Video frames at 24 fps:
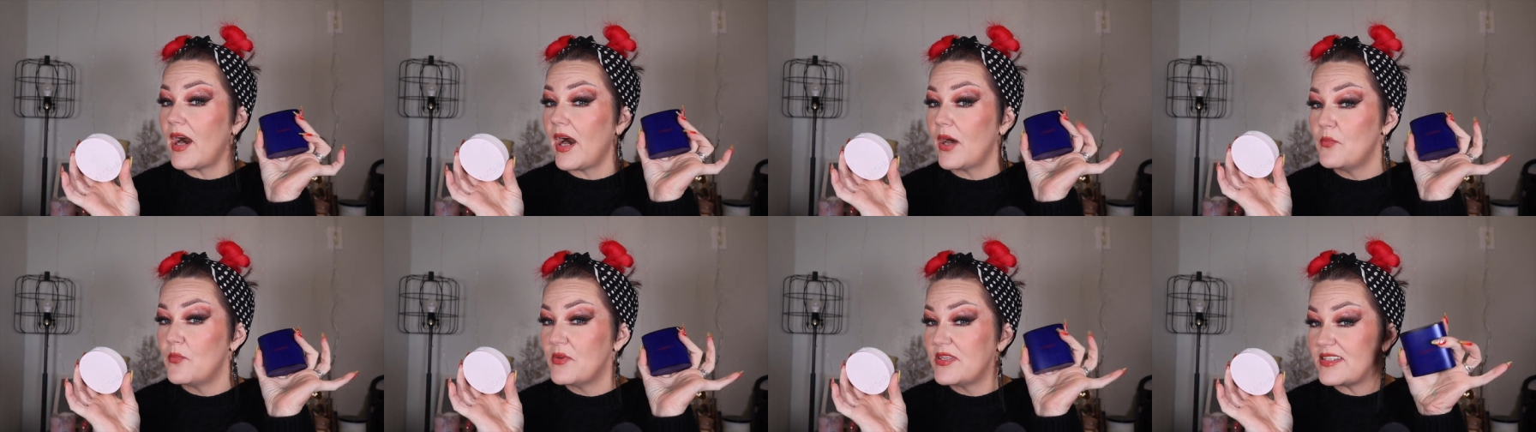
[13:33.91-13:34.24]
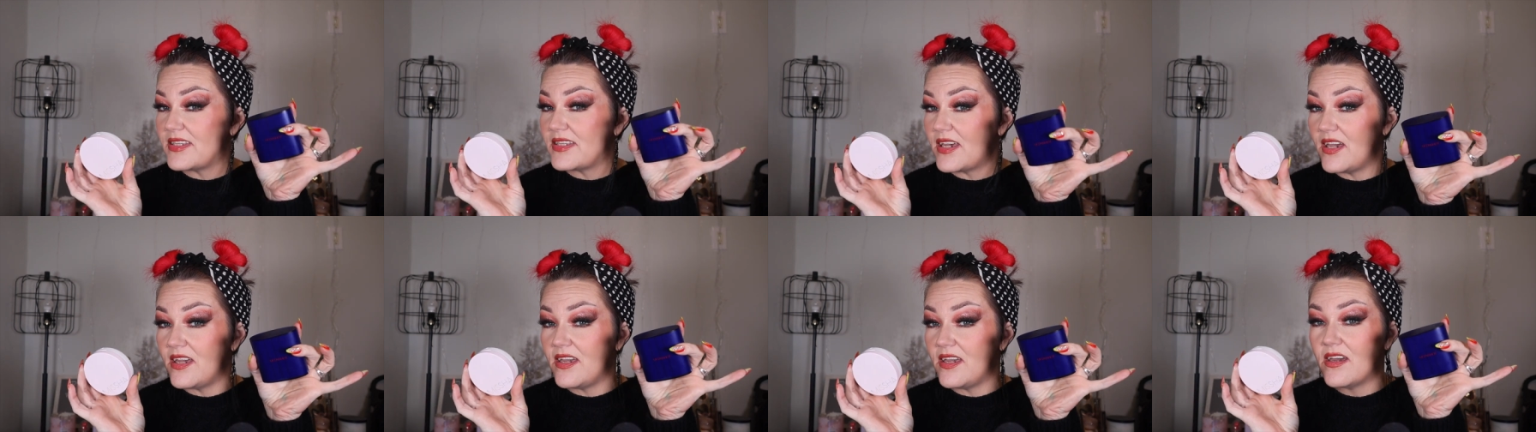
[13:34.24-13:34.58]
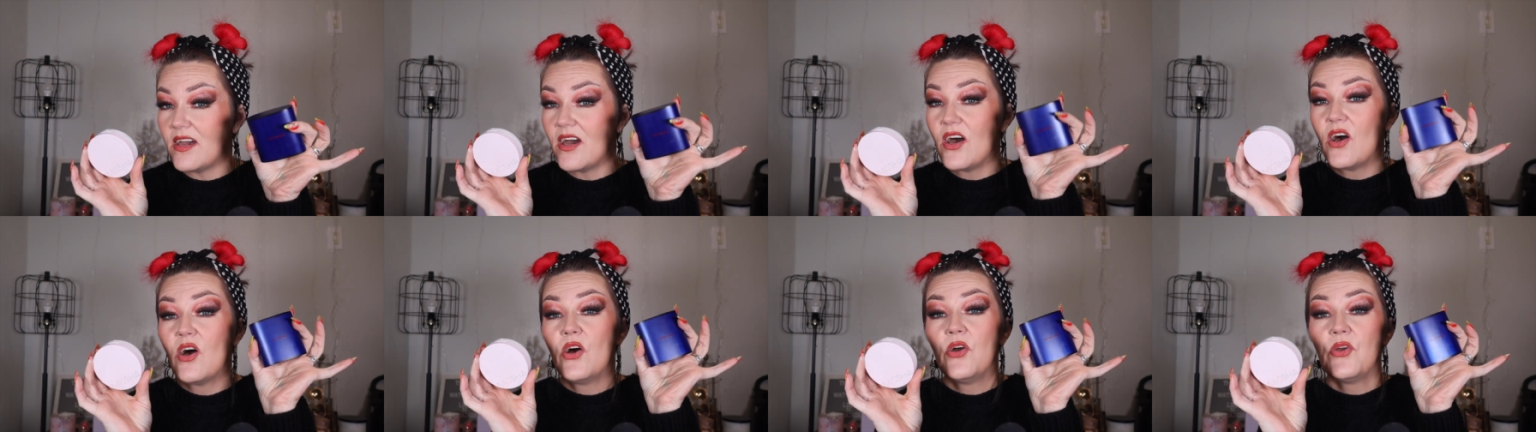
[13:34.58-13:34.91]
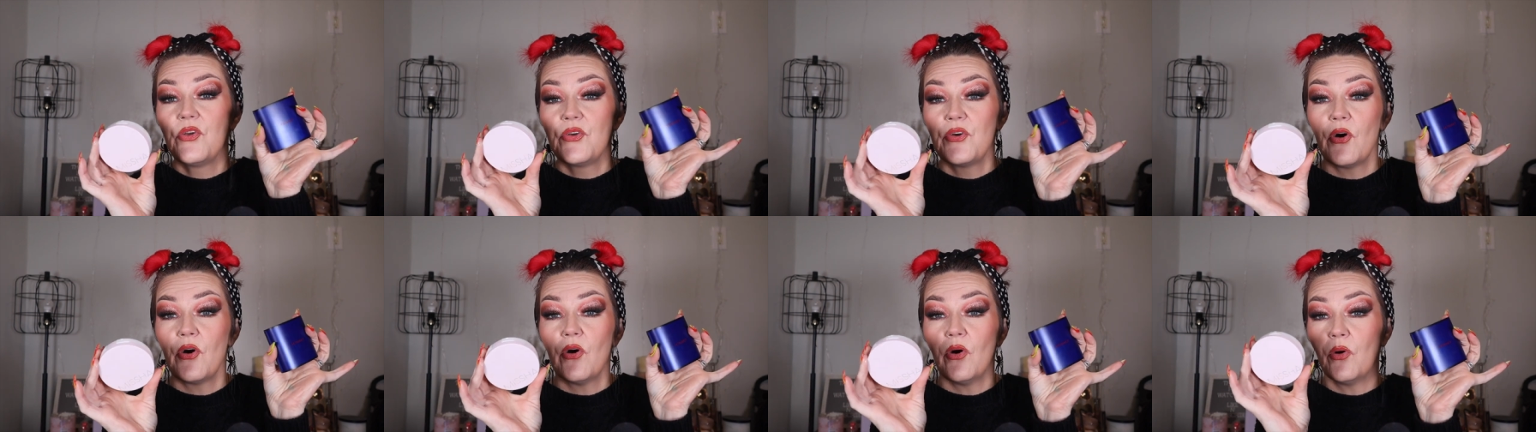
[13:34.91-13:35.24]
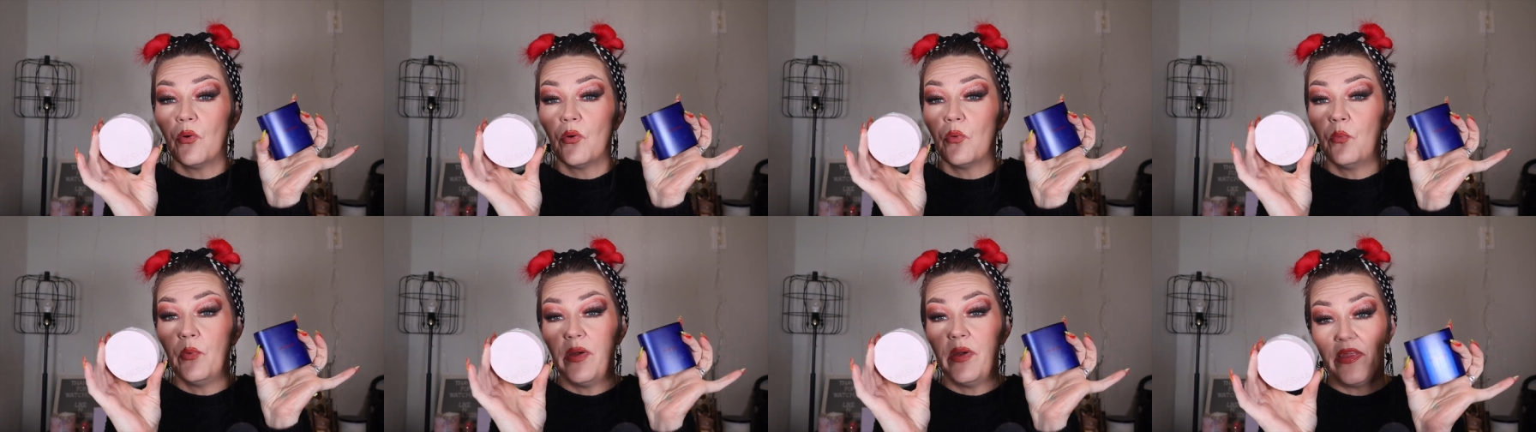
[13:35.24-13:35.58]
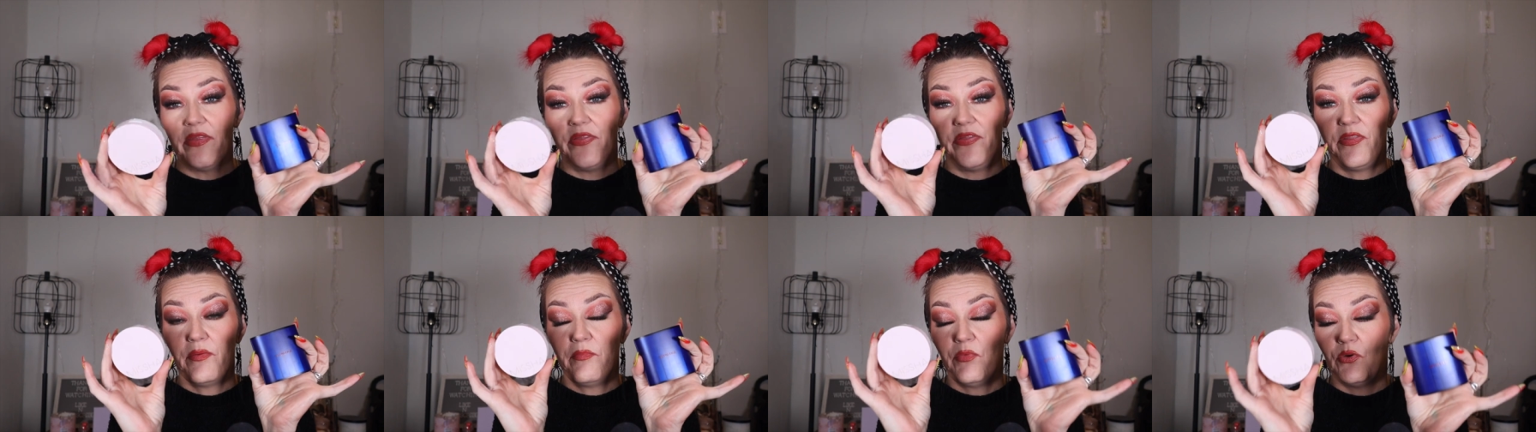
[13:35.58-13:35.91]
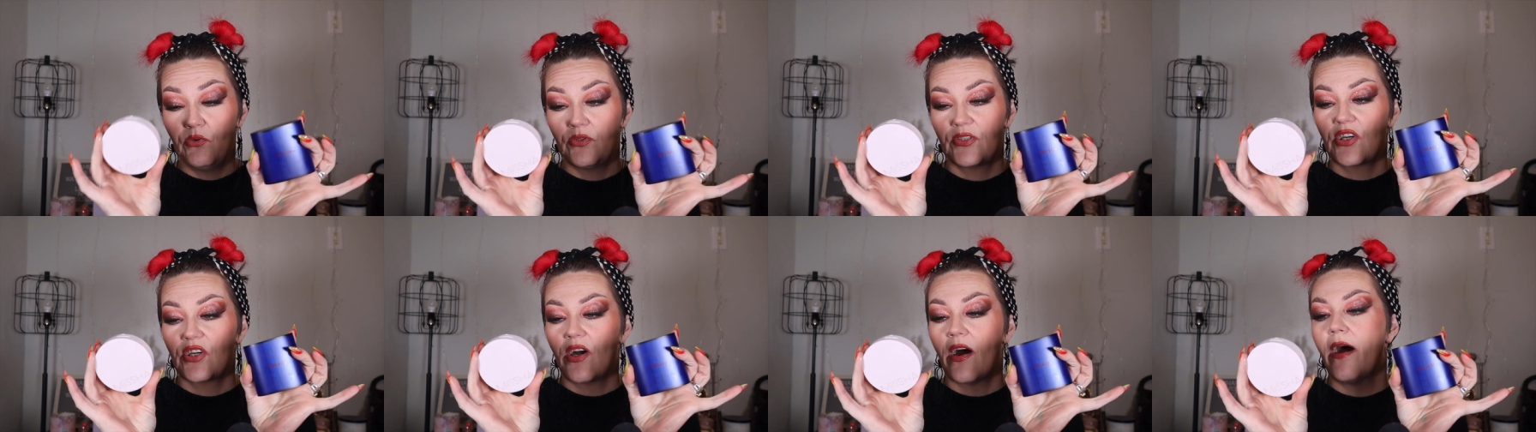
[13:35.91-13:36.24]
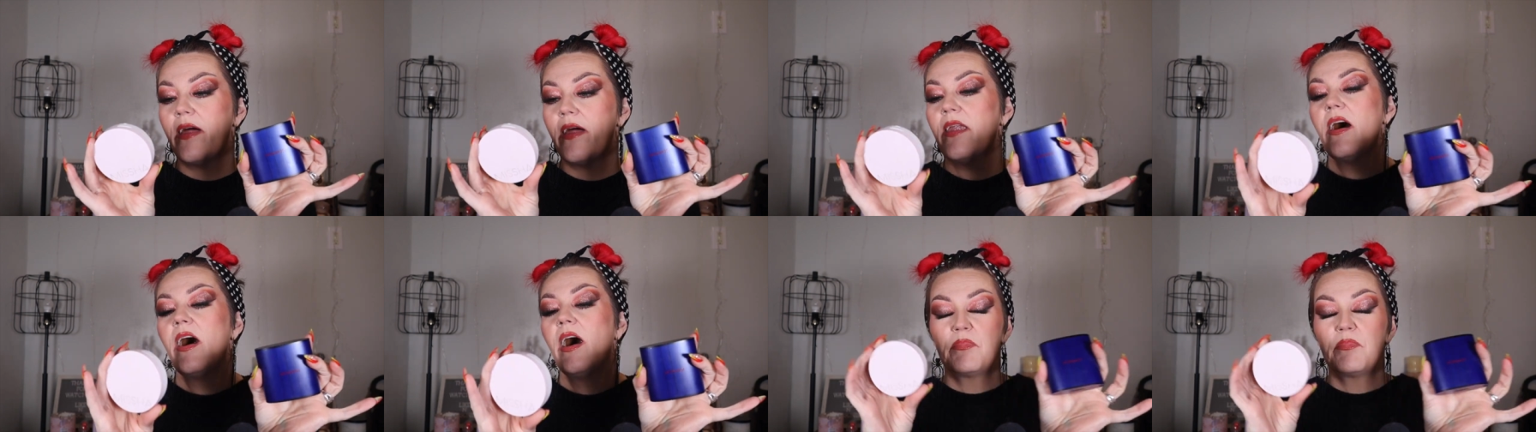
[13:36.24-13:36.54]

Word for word: I would say go with the Moonshot.